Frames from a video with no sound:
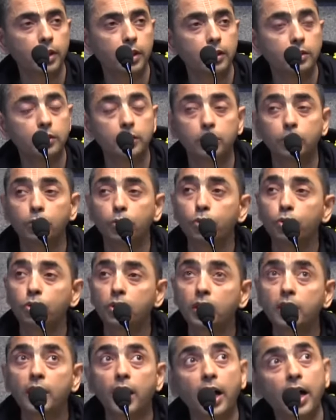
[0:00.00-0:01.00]
He says, Do you
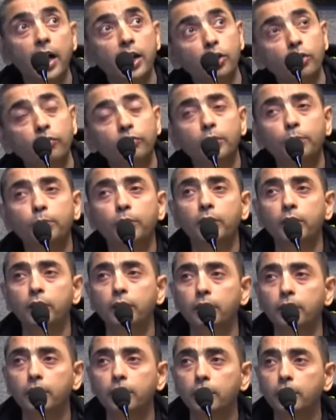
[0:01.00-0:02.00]
see the eye of the
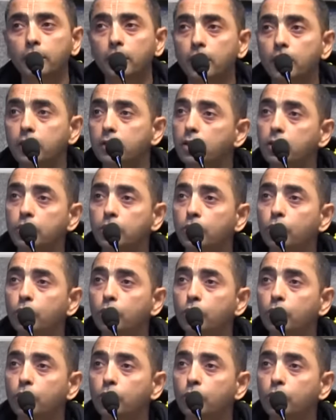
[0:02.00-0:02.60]
bird? He says,